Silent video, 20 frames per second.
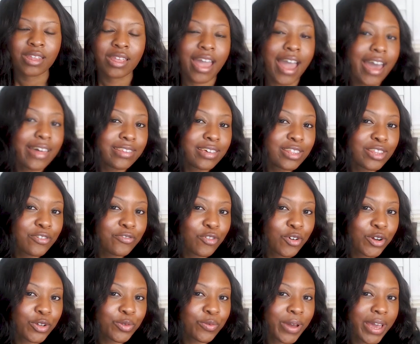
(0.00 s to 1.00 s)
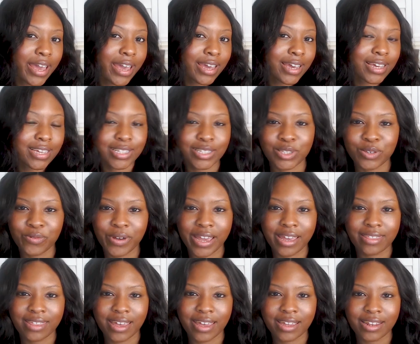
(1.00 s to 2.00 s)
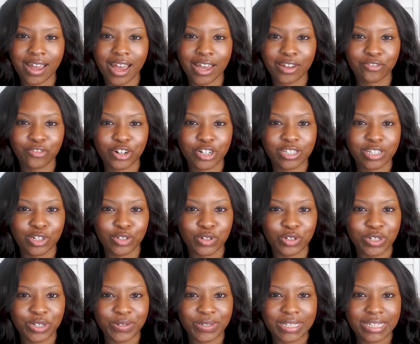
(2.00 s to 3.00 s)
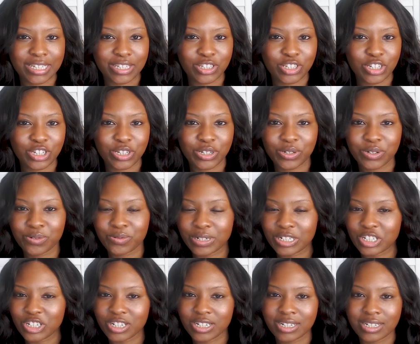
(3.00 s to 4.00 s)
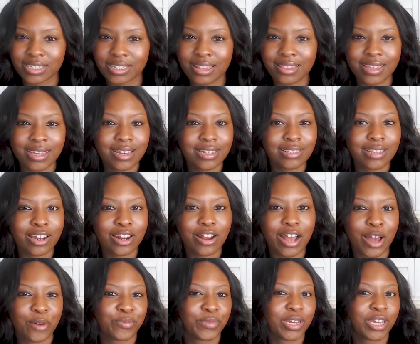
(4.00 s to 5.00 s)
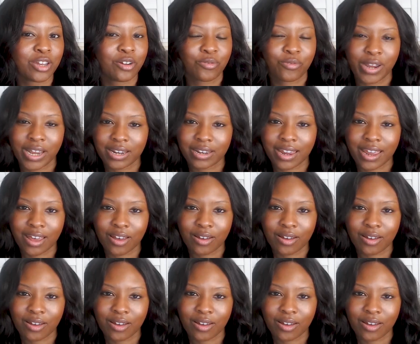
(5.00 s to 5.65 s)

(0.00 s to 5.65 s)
And then the fourth way is the way that I first introduced this to you, which is things that are happening right now.